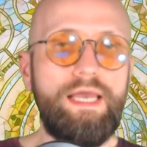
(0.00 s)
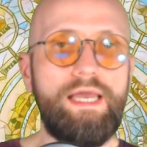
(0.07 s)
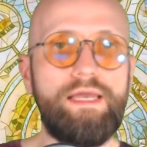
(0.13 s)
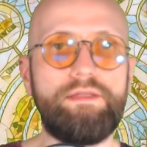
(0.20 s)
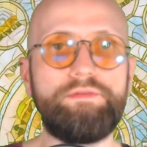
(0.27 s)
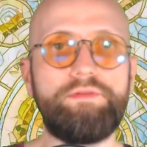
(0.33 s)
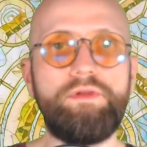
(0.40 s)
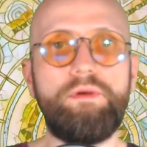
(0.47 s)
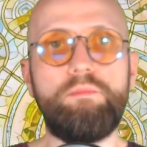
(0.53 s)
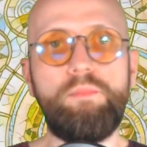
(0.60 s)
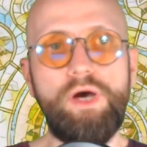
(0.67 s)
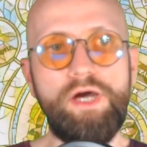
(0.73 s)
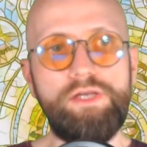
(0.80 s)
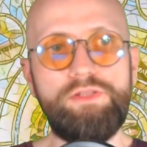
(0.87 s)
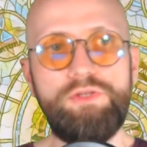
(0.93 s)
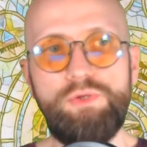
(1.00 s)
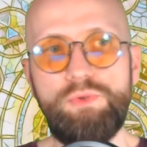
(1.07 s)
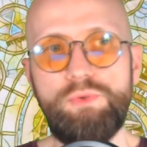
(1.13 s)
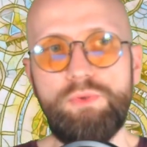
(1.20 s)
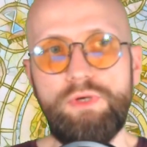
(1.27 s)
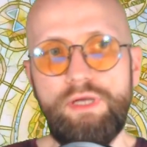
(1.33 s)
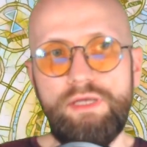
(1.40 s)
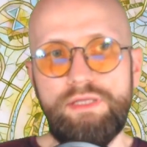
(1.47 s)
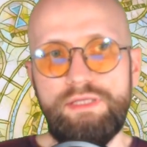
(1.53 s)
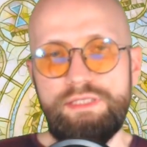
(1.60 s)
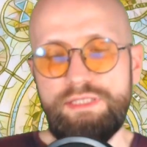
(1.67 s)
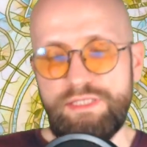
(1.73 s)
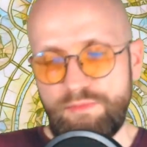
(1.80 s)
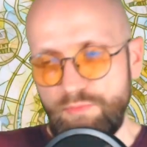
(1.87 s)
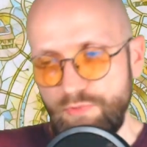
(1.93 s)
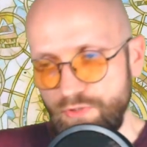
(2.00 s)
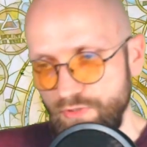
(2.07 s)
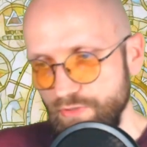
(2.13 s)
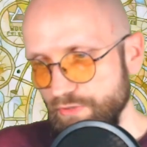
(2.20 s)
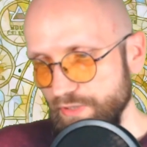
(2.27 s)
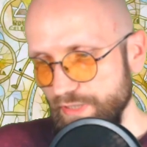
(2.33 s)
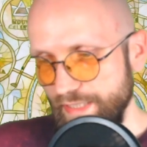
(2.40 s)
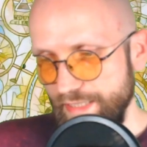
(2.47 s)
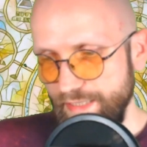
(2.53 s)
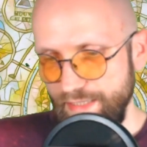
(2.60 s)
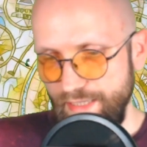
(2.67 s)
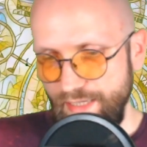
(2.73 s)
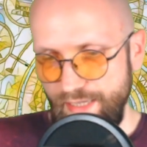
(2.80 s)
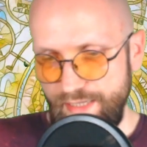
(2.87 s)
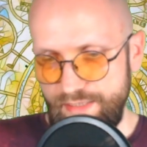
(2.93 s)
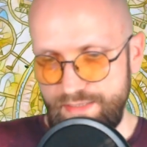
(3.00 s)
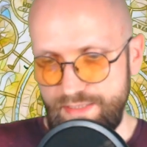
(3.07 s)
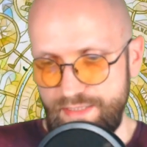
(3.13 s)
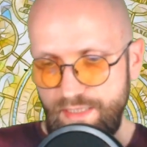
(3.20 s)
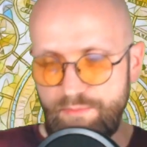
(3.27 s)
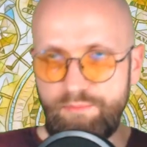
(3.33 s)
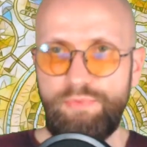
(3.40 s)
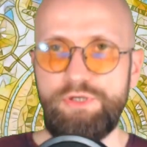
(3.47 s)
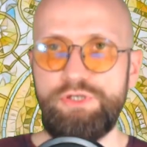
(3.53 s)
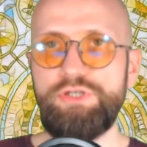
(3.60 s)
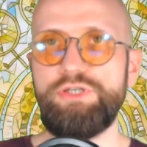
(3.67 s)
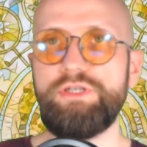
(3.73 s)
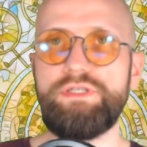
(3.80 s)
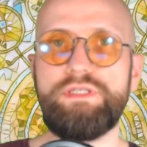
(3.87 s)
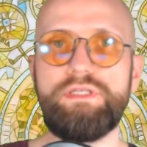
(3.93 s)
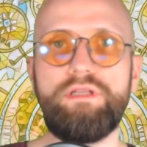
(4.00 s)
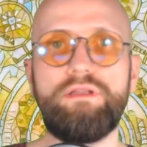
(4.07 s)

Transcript: And mind you, similarly as ambitions,